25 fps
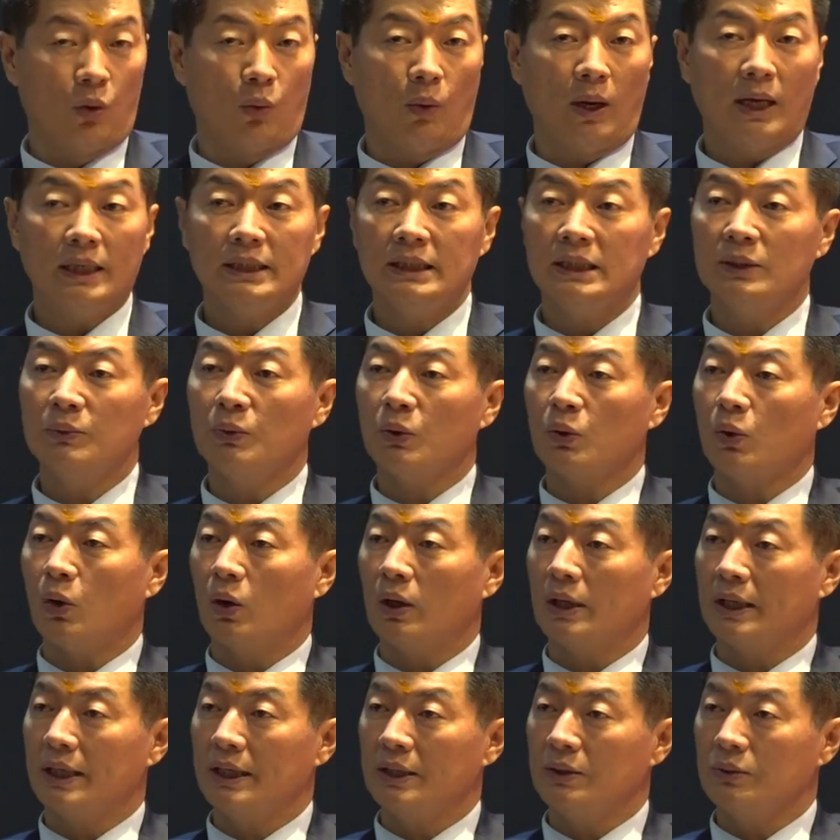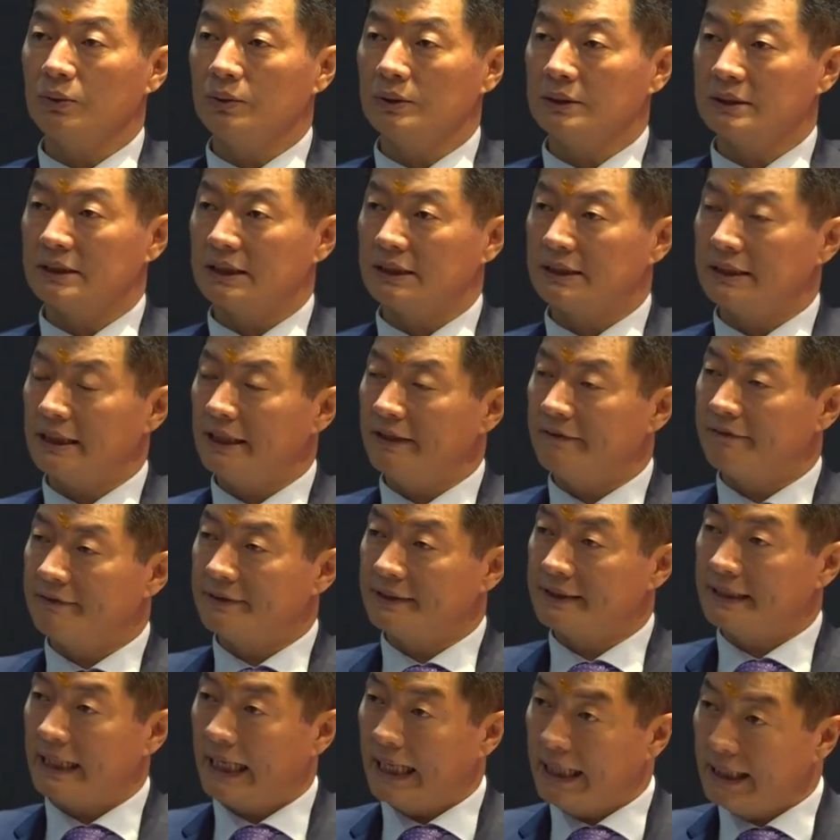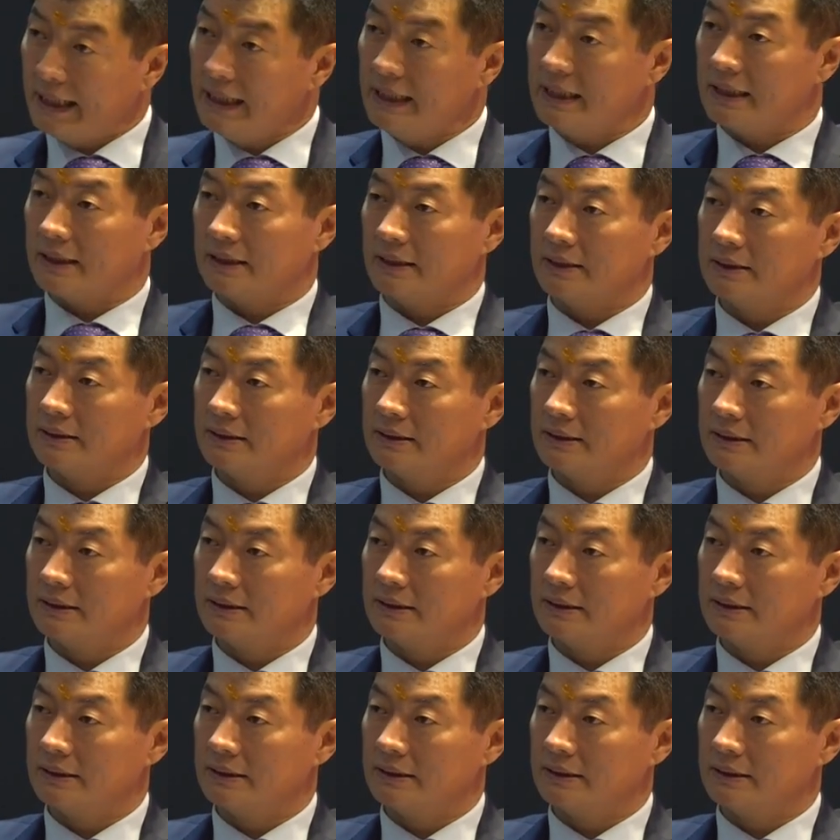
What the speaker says: Why they were called heroes is if 10